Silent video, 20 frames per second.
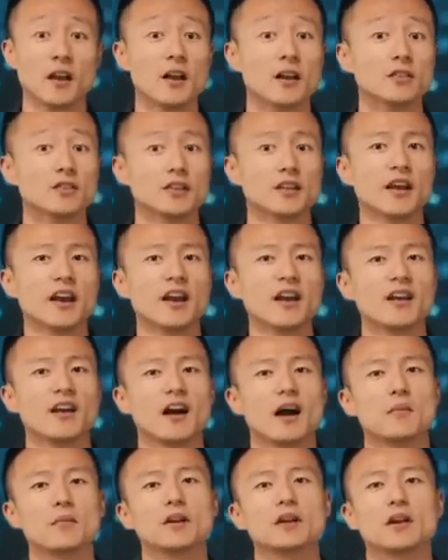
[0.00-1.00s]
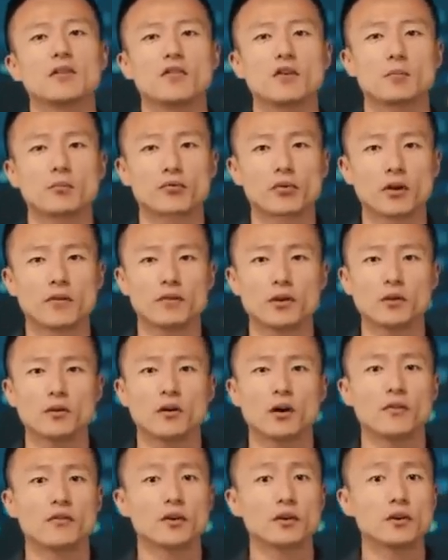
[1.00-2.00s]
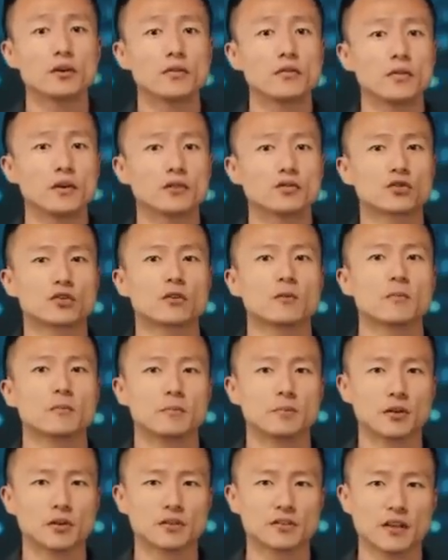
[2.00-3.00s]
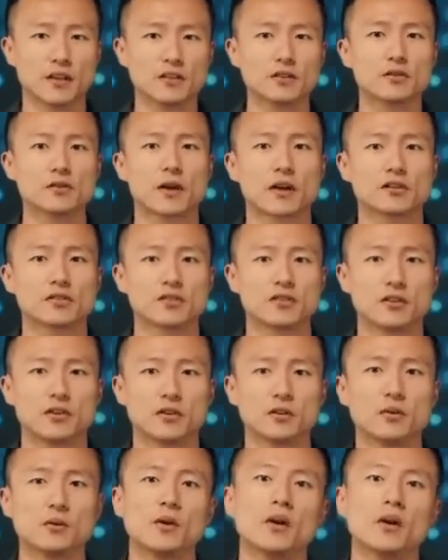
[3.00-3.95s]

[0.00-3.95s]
Today, I'm going to give you a preview of our new feature built into XTU